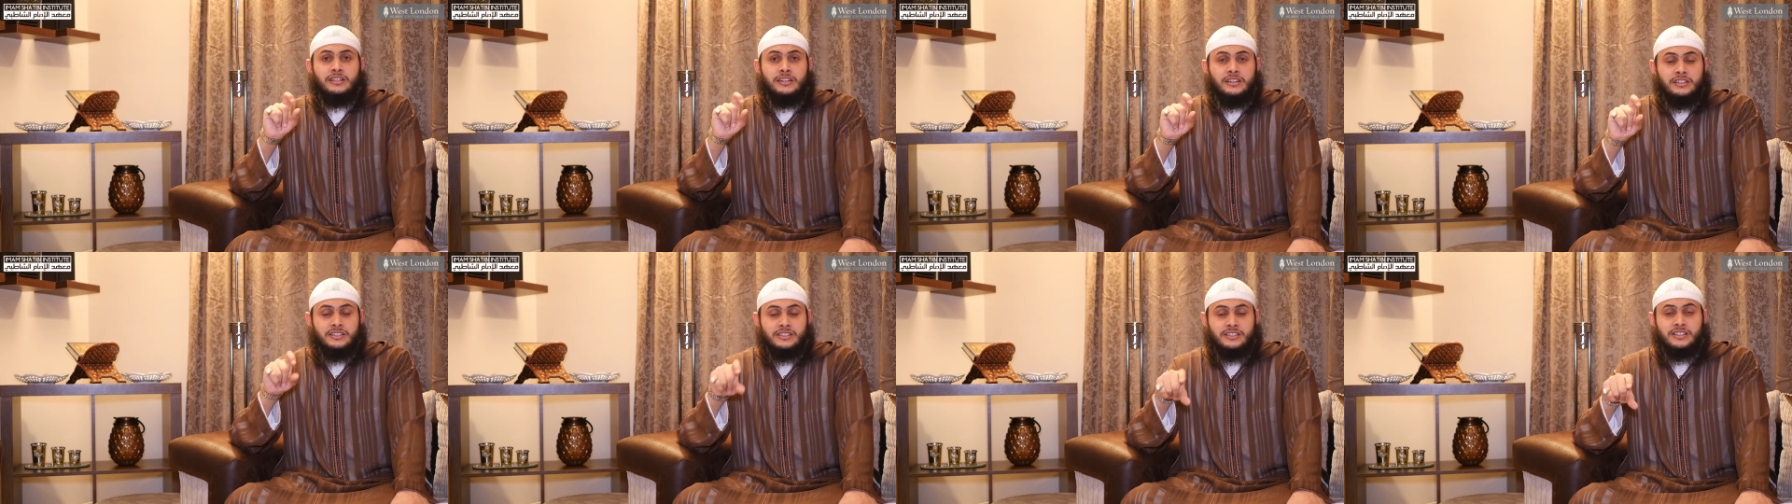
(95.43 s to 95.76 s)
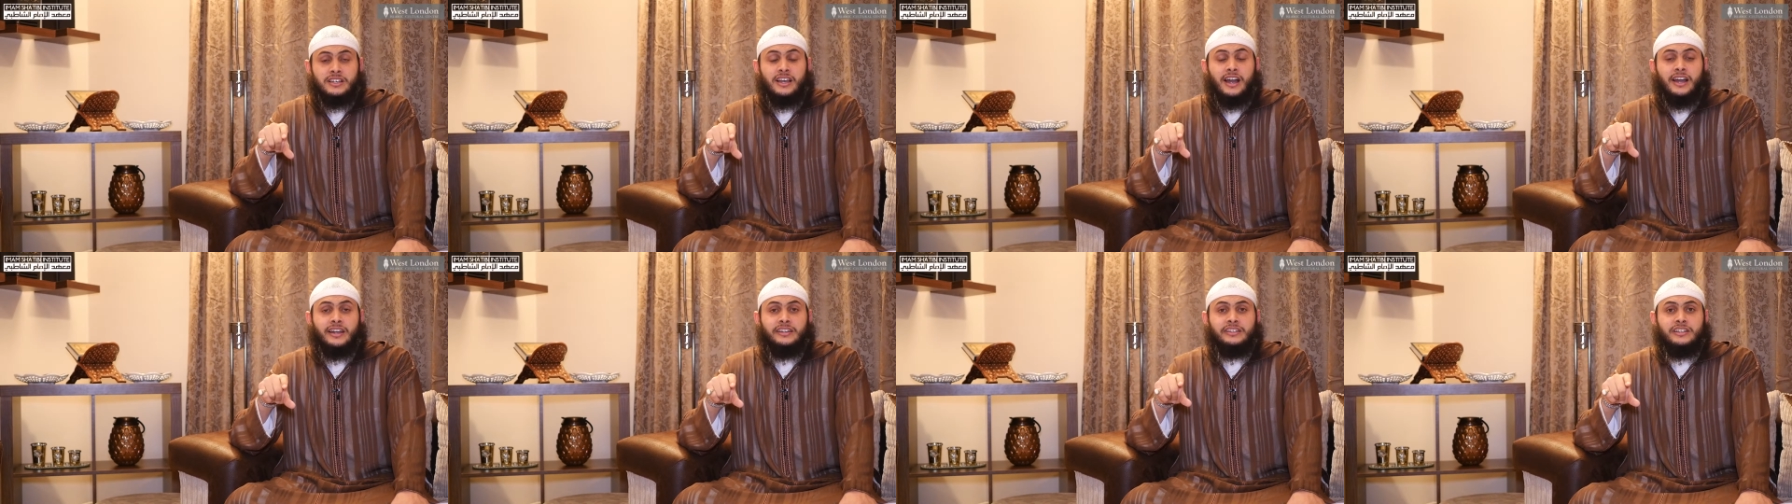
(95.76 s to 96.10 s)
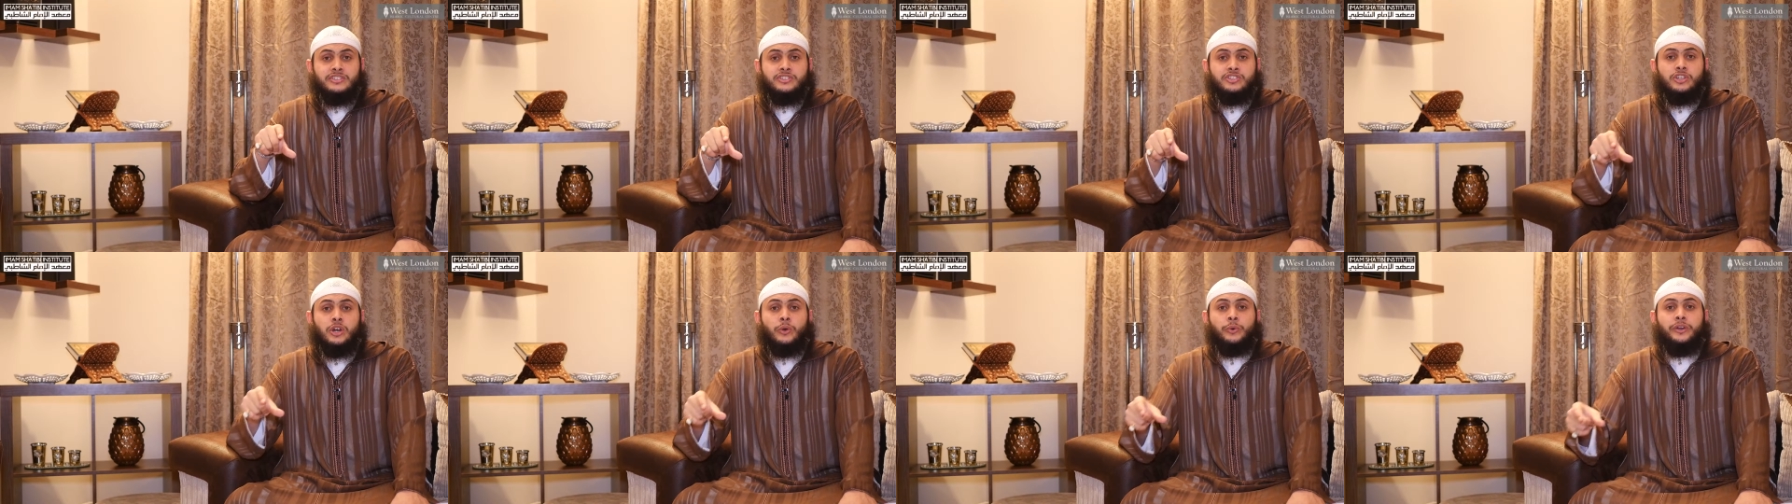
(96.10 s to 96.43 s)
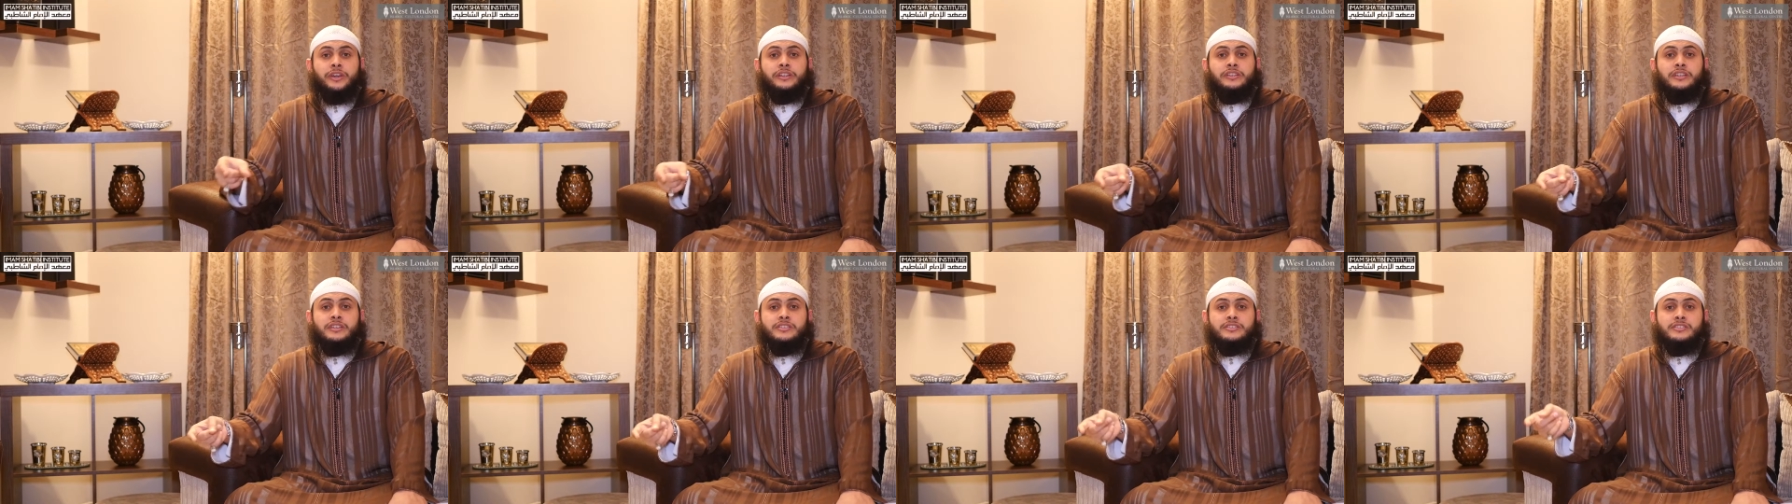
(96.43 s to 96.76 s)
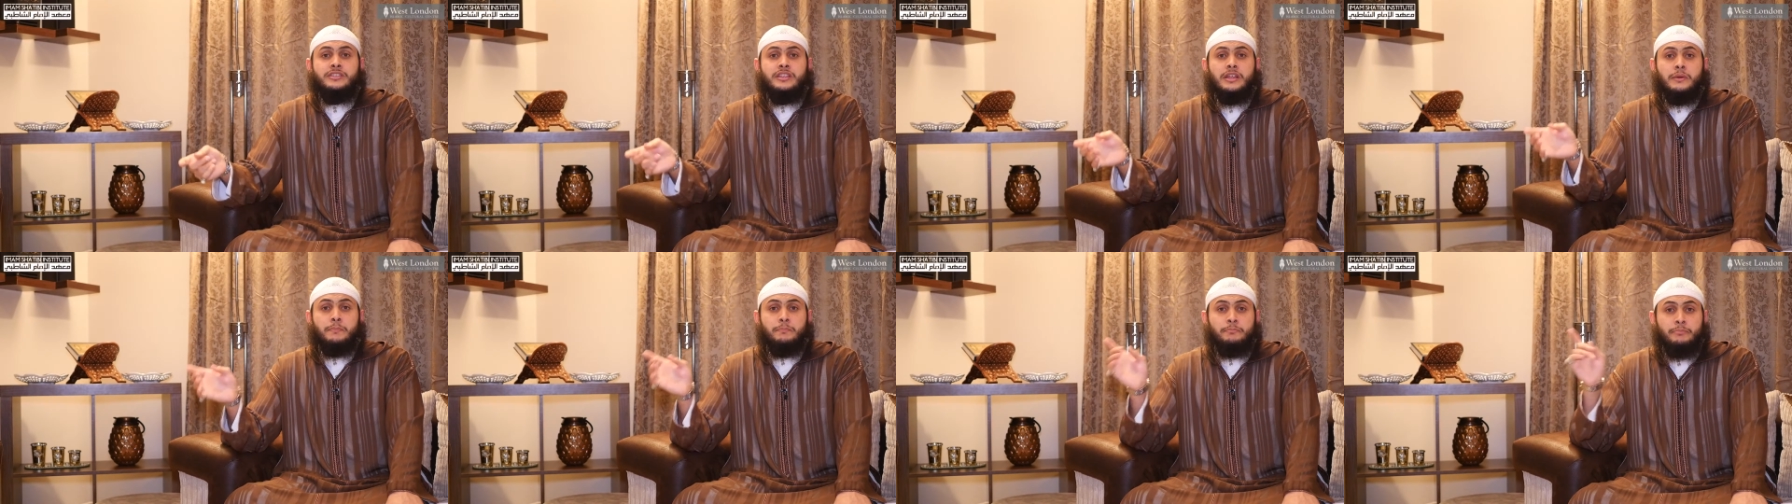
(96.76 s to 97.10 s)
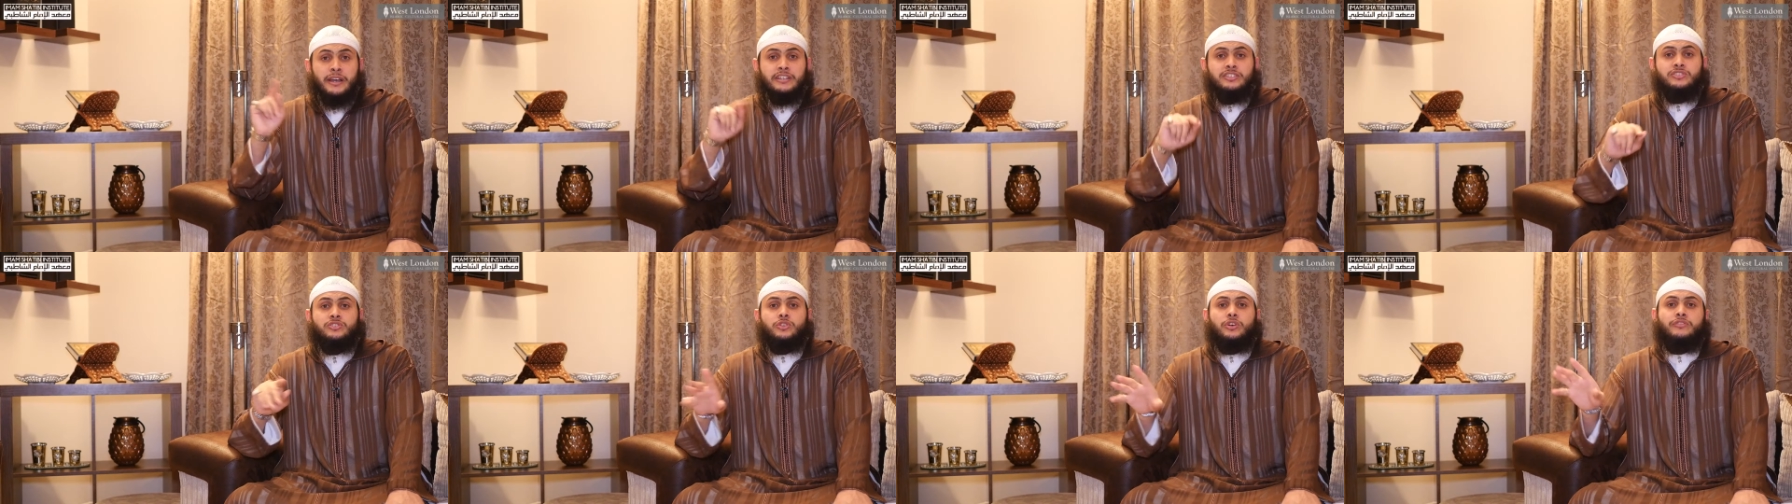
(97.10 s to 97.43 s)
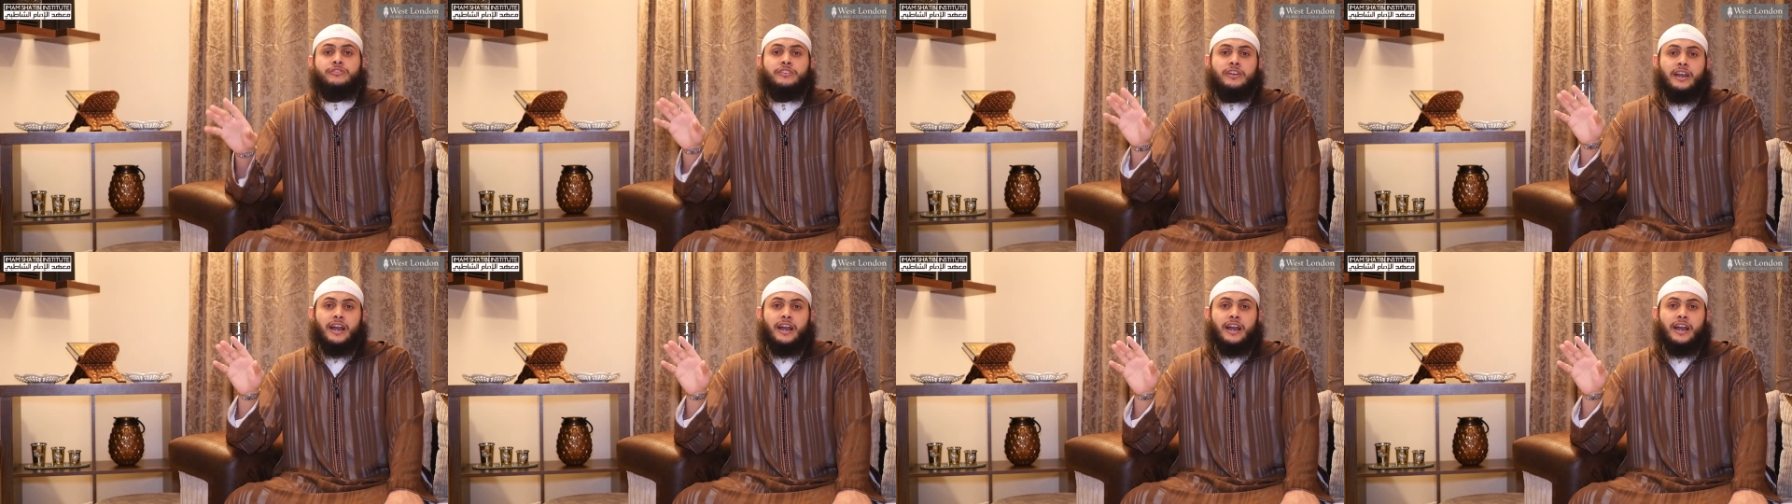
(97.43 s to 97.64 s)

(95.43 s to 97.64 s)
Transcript: its guidance no it is the best of